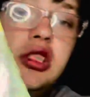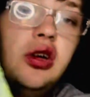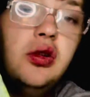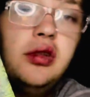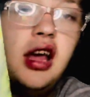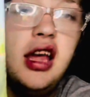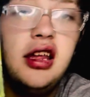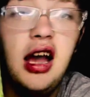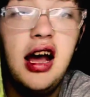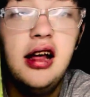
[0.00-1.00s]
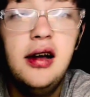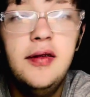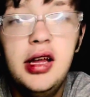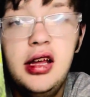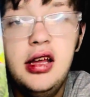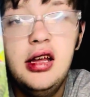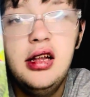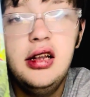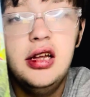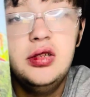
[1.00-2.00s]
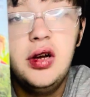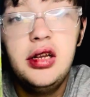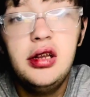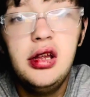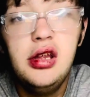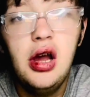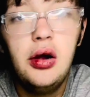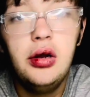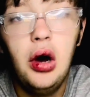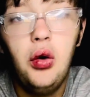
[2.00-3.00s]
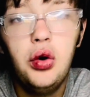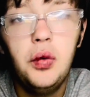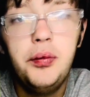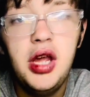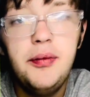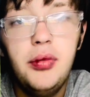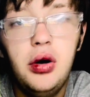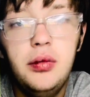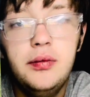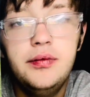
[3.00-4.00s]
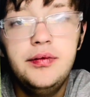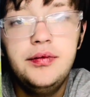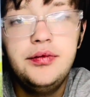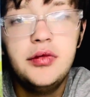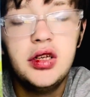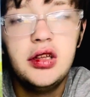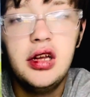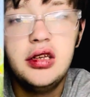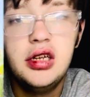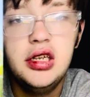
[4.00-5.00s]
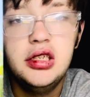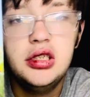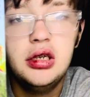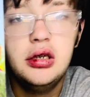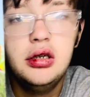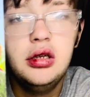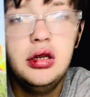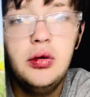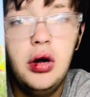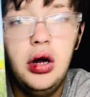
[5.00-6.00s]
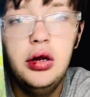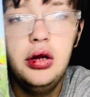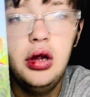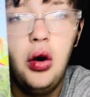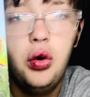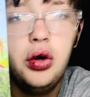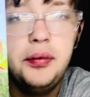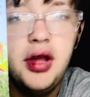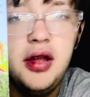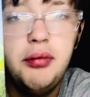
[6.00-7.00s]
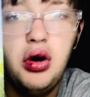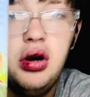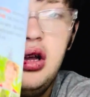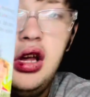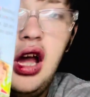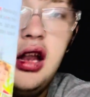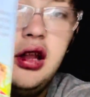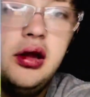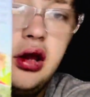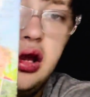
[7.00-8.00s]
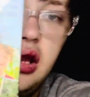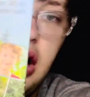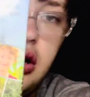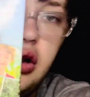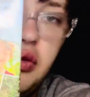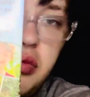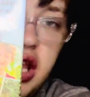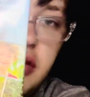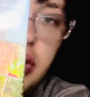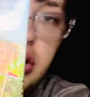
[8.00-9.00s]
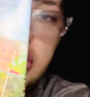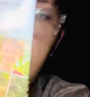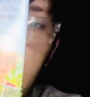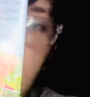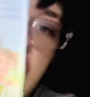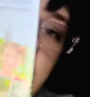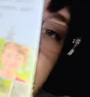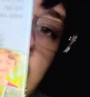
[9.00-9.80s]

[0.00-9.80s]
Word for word: So they kind of, there's like the young, older people, not that, there's the older people and then the younger people, so they